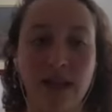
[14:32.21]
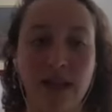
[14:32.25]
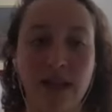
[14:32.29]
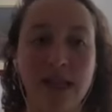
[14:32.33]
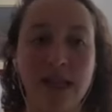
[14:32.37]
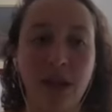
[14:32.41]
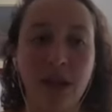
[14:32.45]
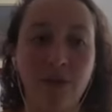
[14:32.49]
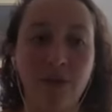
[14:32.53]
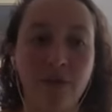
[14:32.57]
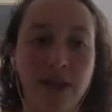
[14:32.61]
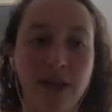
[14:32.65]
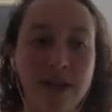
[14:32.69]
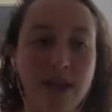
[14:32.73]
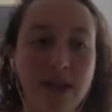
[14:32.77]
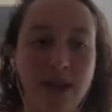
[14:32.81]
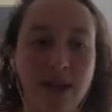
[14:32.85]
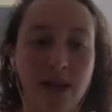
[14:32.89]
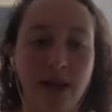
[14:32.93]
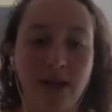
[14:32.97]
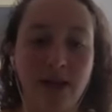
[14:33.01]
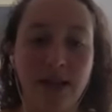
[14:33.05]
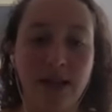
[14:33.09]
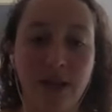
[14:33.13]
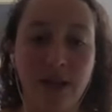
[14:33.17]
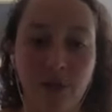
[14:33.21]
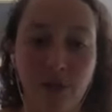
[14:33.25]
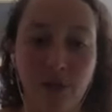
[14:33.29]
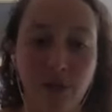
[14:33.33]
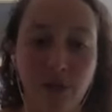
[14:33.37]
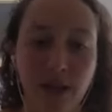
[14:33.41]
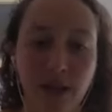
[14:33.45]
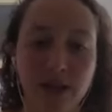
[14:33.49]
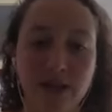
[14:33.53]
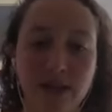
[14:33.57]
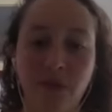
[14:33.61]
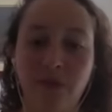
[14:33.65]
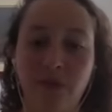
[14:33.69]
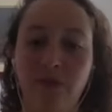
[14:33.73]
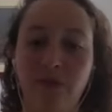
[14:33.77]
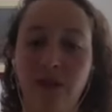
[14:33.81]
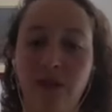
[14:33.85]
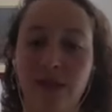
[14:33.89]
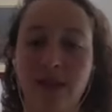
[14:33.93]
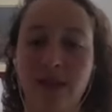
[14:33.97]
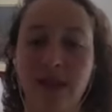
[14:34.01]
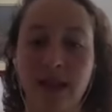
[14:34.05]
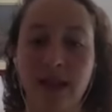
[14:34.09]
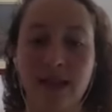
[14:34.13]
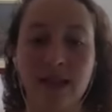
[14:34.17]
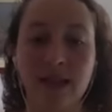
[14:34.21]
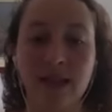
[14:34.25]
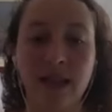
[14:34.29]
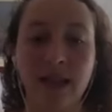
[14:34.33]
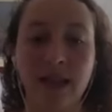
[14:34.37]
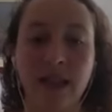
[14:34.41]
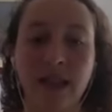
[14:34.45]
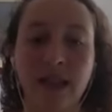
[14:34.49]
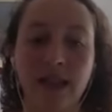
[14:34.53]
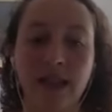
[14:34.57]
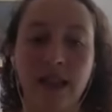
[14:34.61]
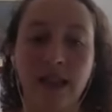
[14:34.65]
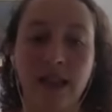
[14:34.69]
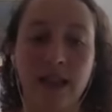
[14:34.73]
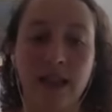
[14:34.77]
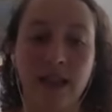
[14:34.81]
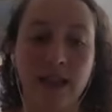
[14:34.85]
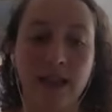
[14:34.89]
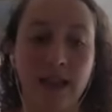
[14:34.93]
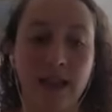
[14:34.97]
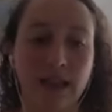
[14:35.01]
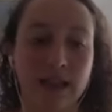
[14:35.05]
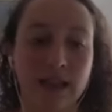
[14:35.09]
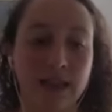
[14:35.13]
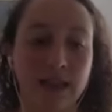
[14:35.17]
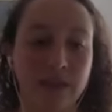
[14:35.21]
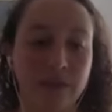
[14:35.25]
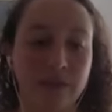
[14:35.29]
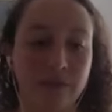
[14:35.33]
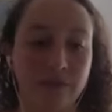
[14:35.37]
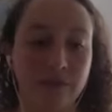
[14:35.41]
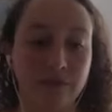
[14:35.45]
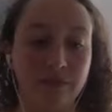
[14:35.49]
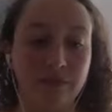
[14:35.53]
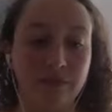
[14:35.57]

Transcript: some things that are different, some things that um,